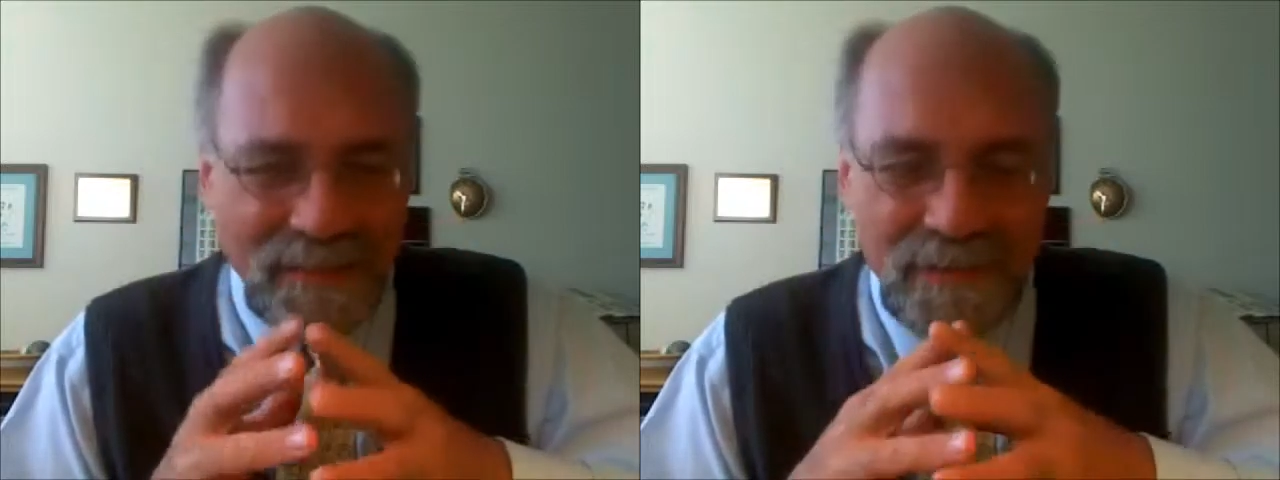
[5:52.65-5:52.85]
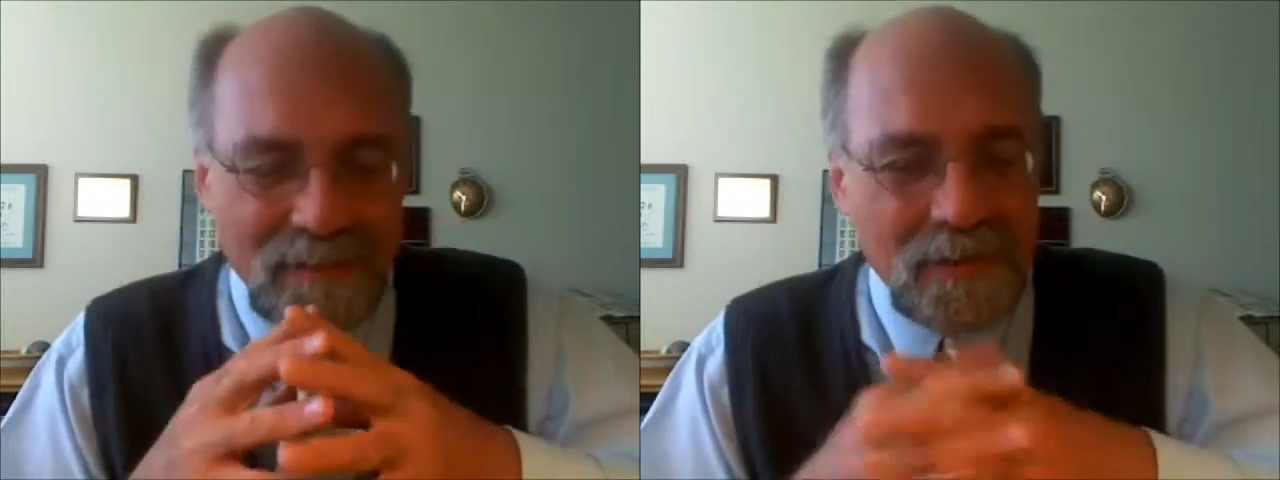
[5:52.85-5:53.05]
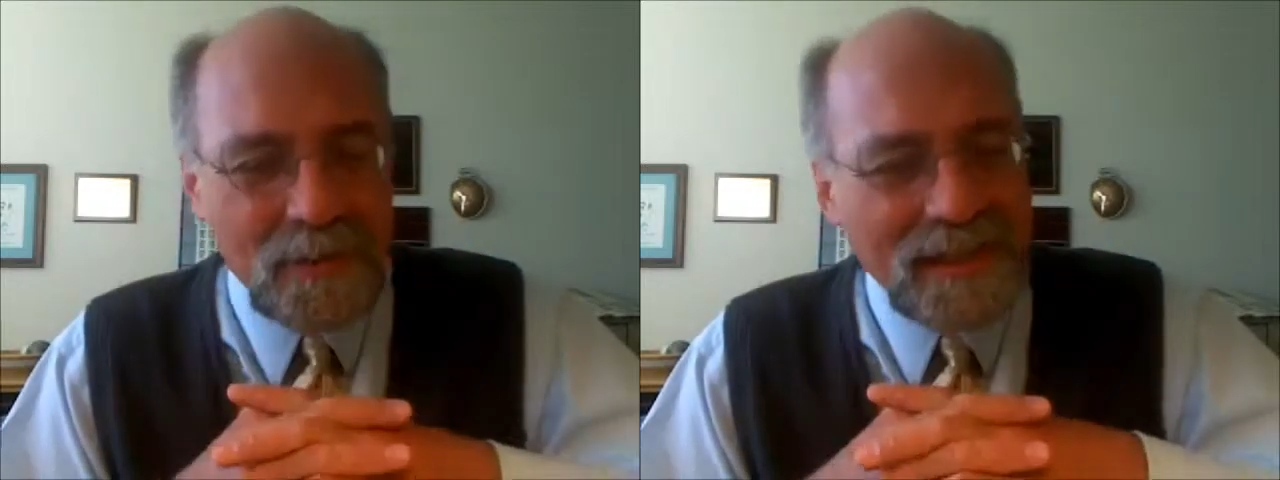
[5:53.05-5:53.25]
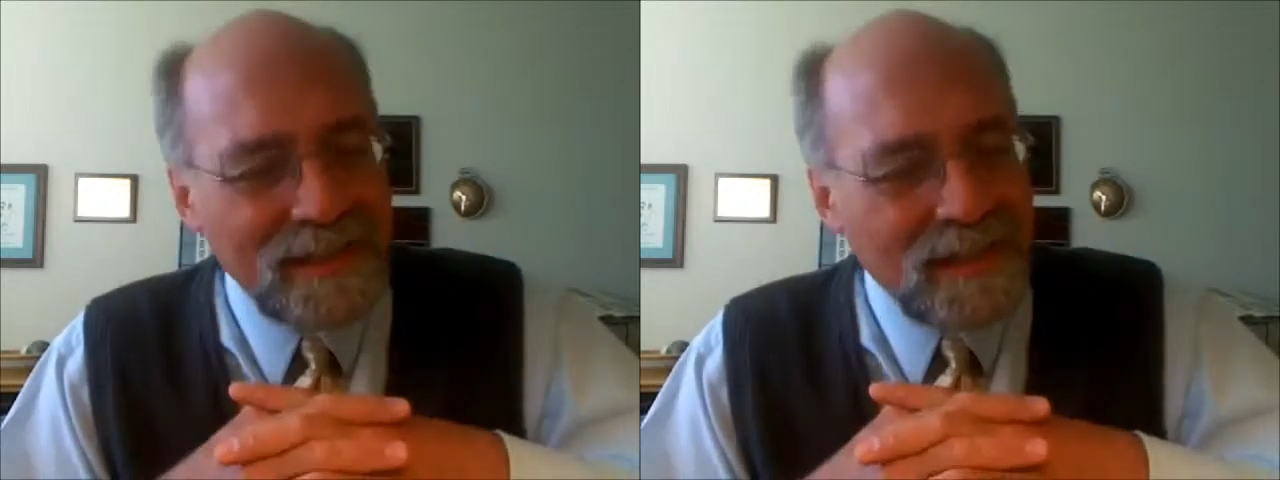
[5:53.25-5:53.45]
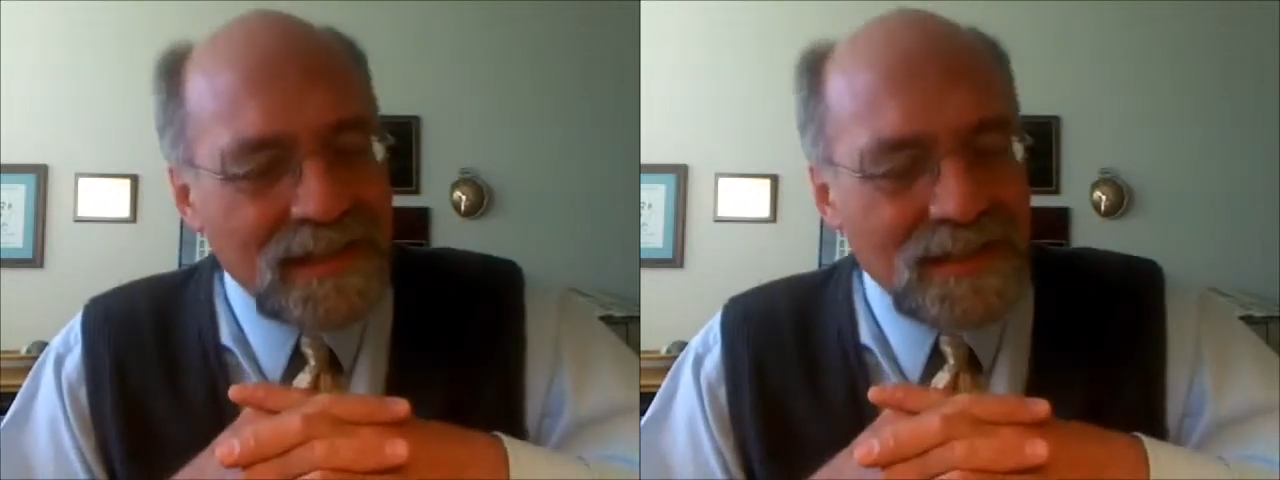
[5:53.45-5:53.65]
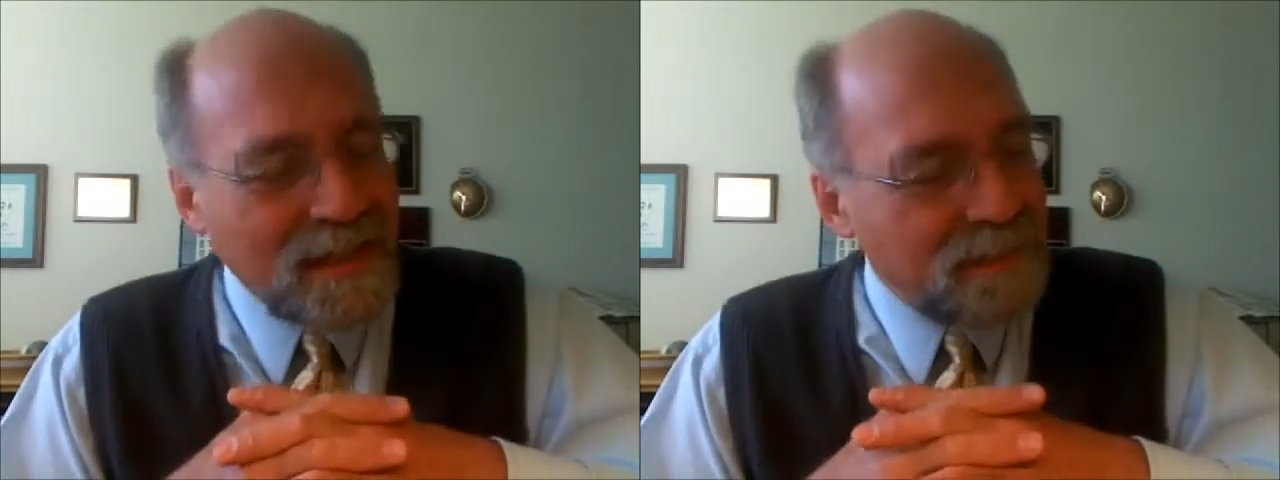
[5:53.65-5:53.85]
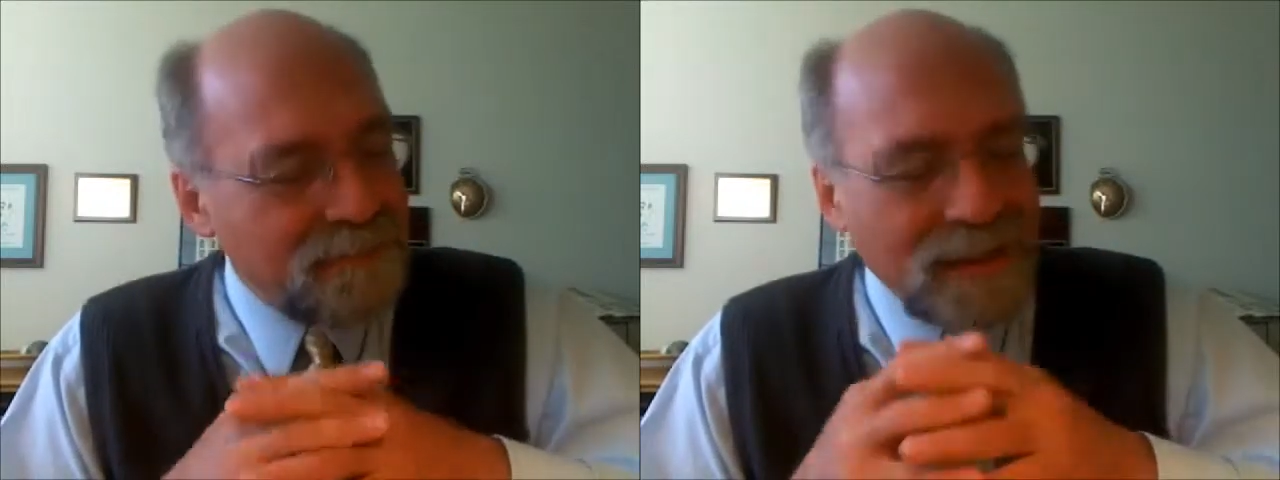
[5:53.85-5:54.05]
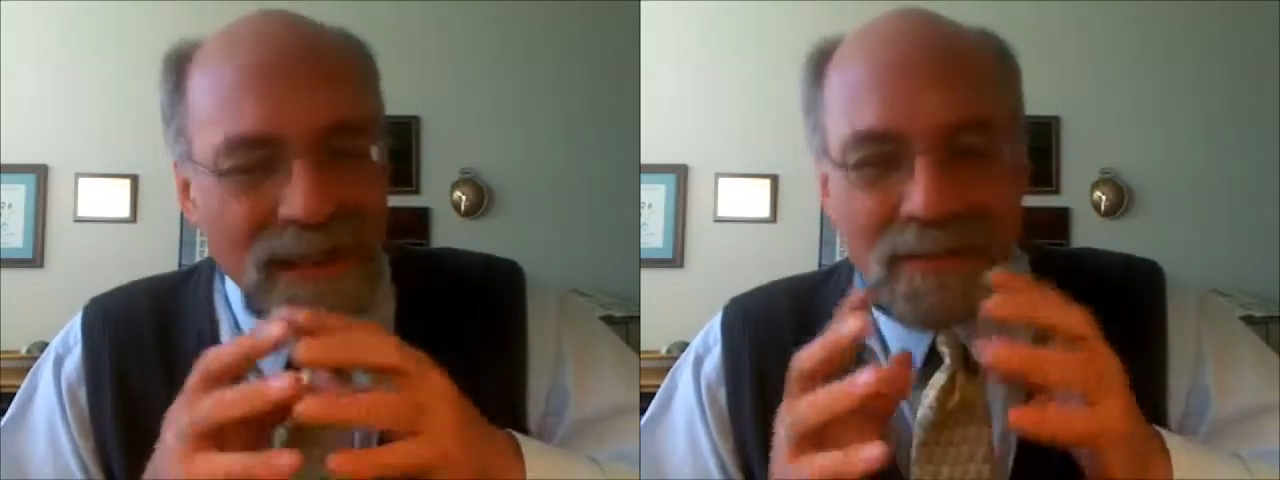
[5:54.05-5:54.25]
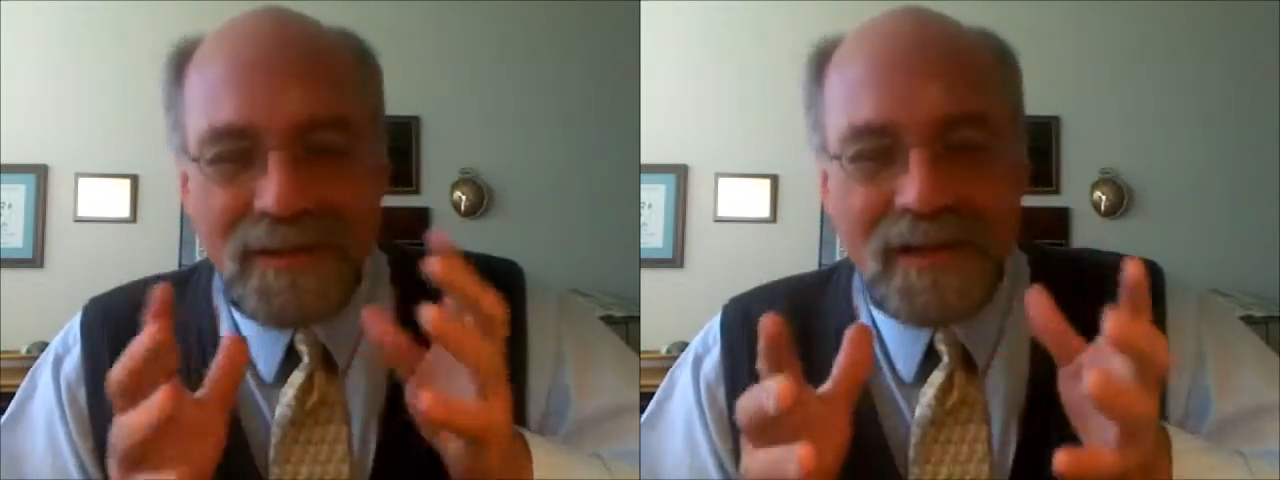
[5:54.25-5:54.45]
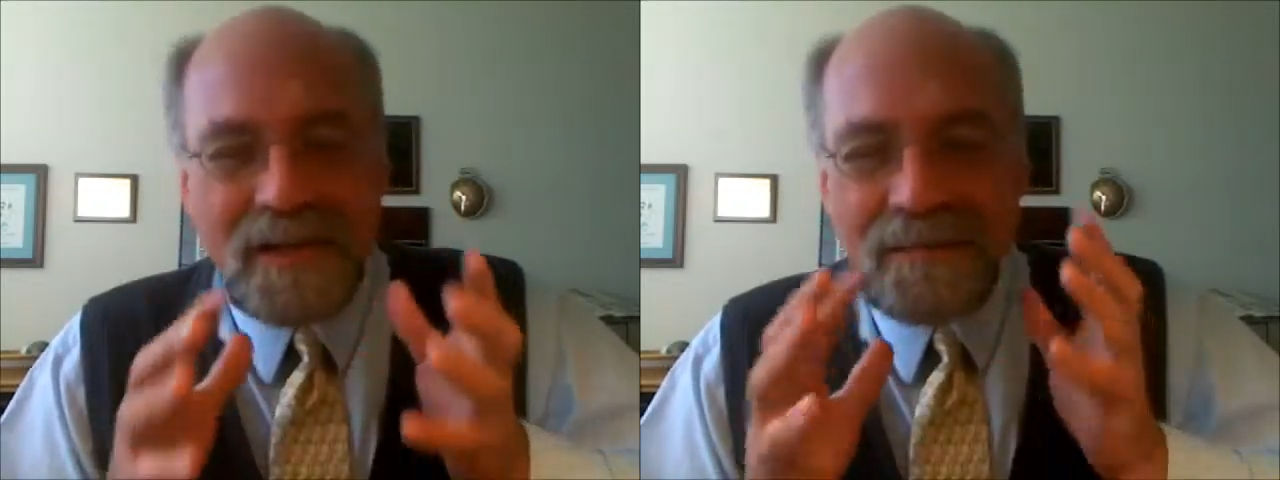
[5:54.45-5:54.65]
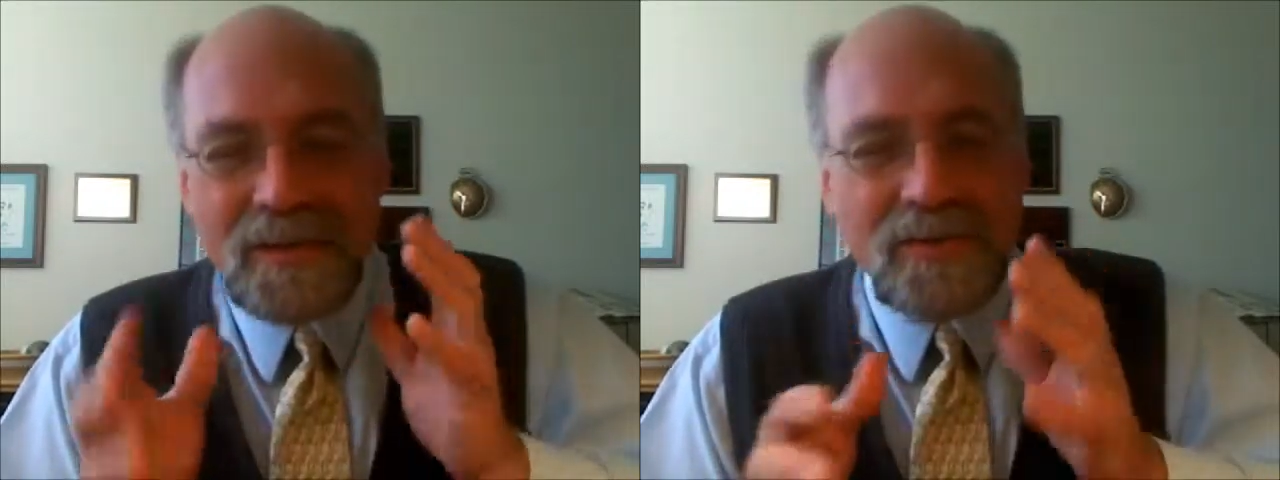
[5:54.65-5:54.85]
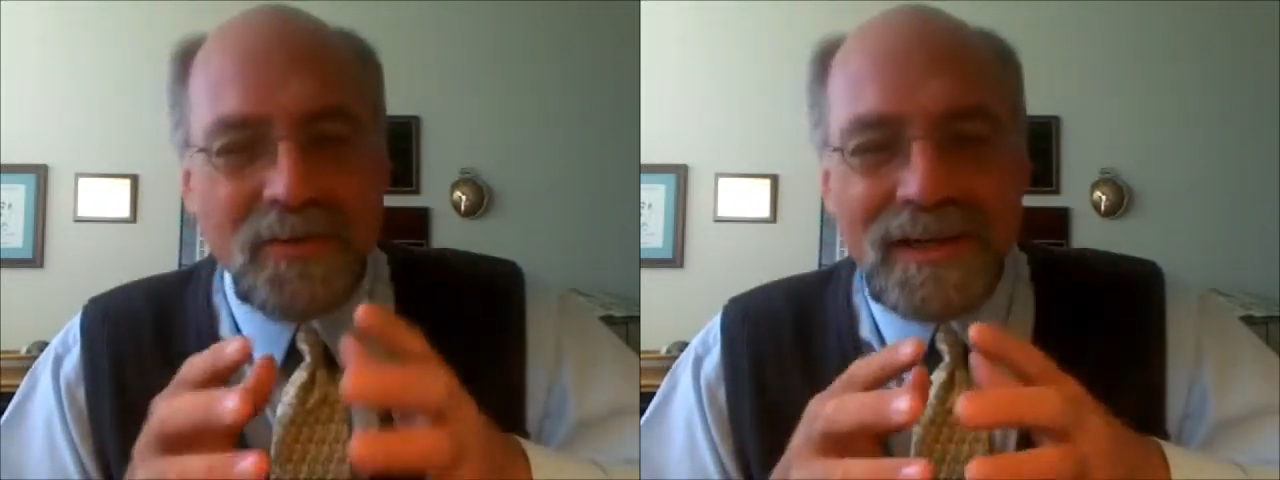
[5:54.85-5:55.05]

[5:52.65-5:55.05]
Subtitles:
I mean, I play with the numbers when